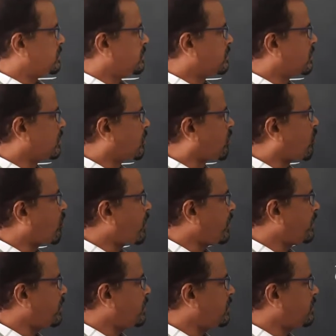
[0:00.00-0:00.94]
The
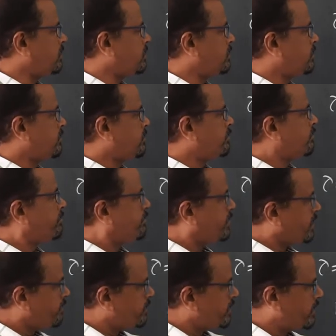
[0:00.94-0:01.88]
coil
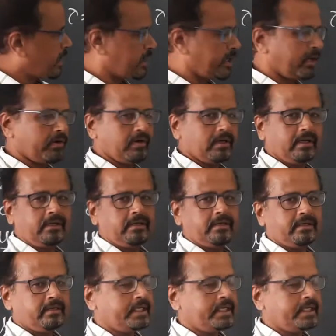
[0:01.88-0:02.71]
may be rectangular.